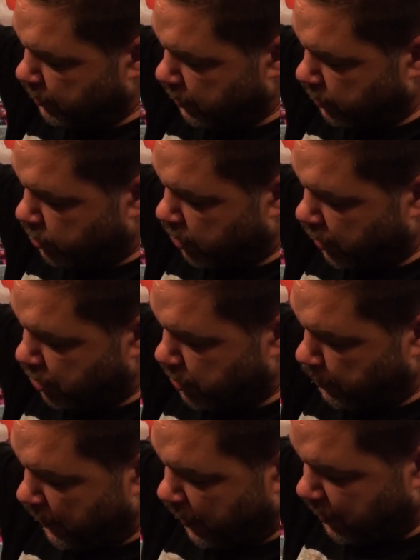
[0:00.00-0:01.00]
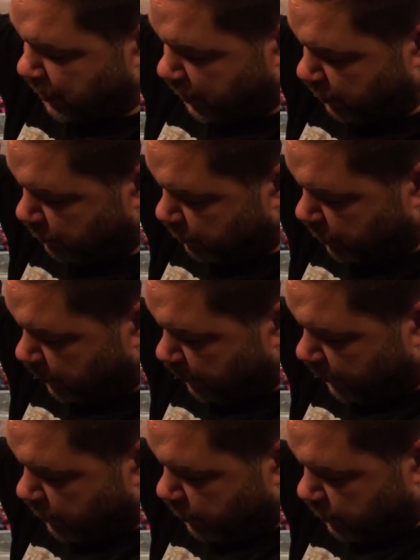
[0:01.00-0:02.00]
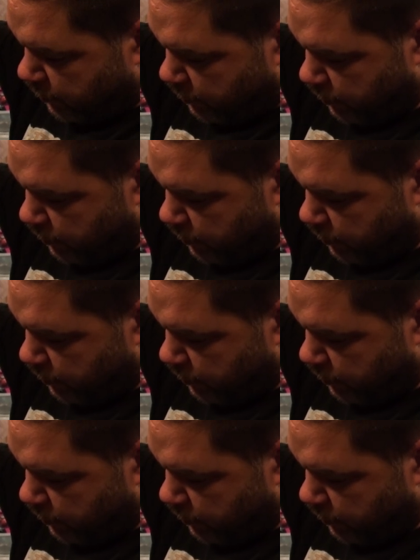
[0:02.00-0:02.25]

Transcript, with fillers: Is that to change the pads in it or something?